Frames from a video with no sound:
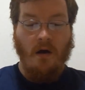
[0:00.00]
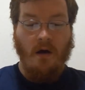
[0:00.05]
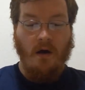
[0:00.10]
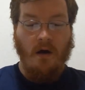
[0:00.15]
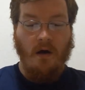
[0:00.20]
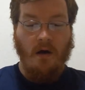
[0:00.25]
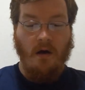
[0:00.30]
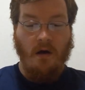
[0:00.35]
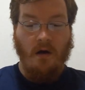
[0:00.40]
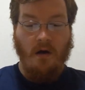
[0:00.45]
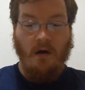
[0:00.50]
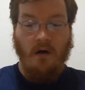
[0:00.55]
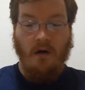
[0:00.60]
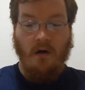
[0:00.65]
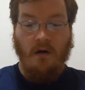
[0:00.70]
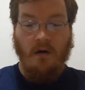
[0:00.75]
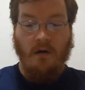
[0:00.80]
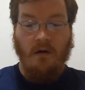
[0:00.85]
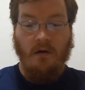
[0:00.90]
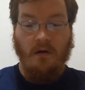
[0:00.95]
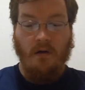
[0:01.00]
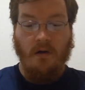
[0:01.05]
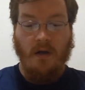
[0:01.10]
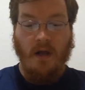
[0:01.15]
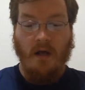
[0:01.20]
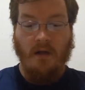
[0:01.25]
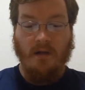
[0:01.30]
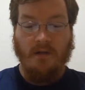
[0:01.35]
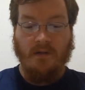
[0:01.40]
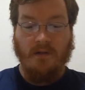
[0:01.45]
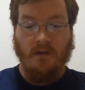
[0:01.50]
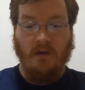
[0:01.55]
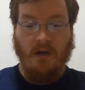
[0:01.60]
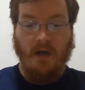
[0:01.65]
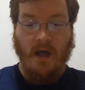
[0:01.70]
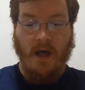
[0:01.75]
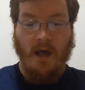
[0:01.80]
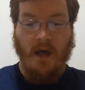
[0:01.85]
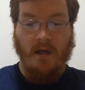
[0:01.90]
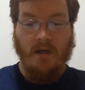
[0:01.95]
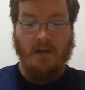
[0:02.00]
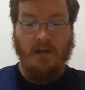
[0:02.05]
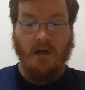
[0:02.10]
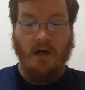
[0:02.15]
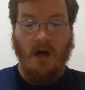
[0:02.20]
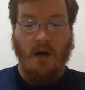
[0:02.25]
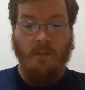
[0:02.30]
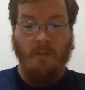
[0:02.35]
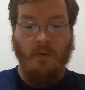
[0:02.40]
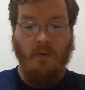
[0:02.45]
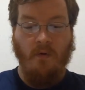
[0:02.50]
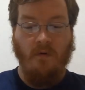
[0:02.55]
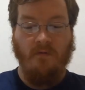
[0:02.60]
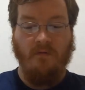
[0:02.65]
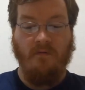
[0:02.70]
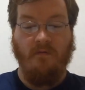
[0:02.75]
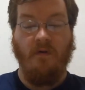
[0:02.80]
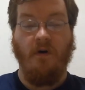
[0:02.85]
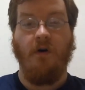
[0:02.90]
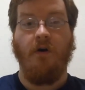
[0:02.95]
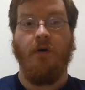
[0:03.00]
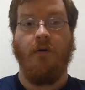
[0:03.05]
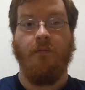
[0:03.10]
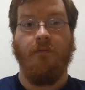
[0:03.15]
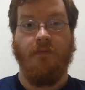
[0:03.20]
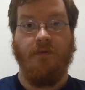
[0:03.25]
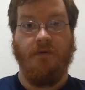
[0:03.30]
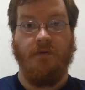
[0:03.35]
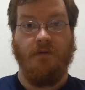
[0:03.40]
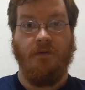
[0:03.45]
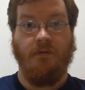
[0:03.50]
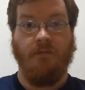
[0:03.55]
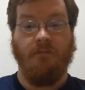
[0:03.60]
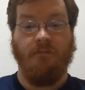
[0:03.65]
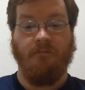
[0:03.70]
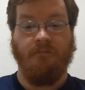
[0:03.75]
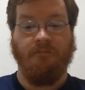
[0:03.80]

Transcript: Now let's look at a couple of verbs.